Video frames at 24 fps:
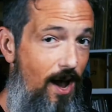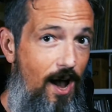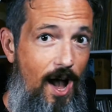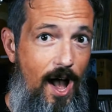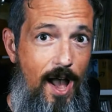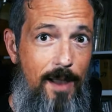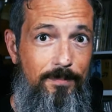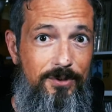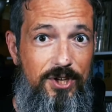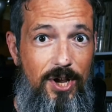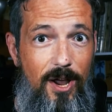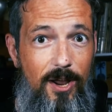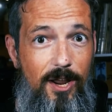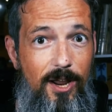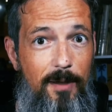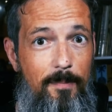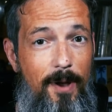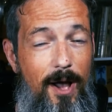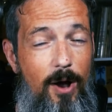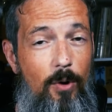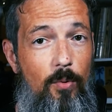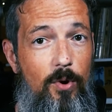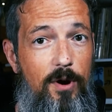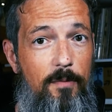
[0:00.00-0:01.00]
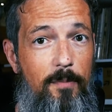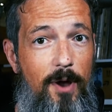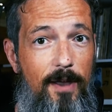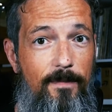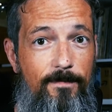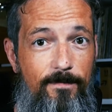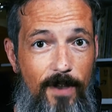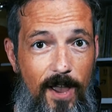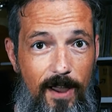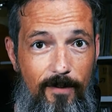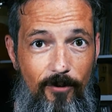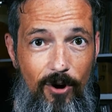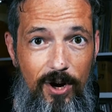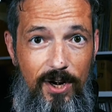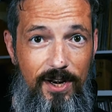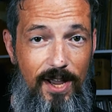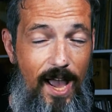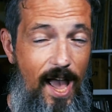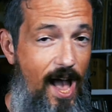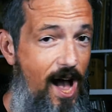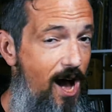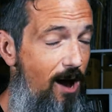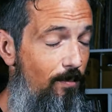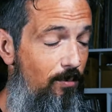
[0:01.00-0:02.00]
I'm talking about one of my favorite
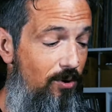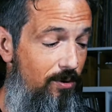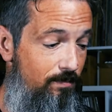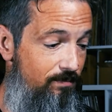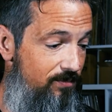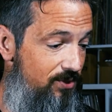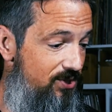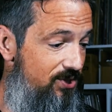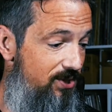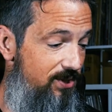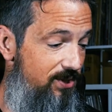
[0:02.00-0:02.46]
albums.